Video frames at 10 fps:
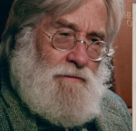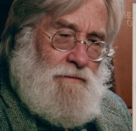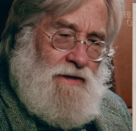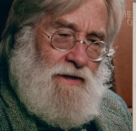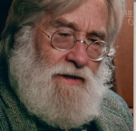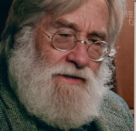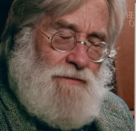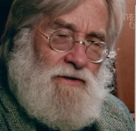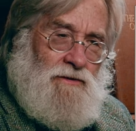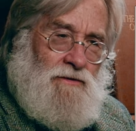meaning
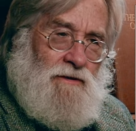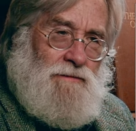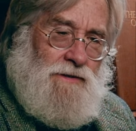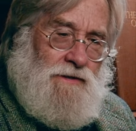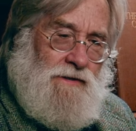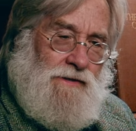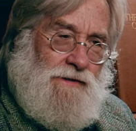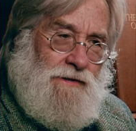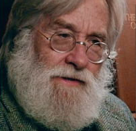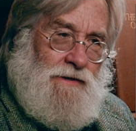accepted norms.
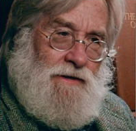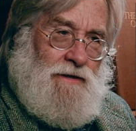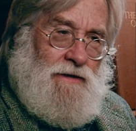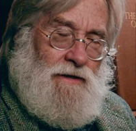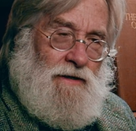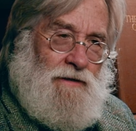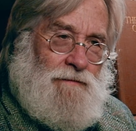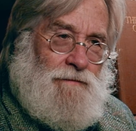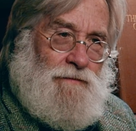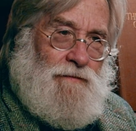Um,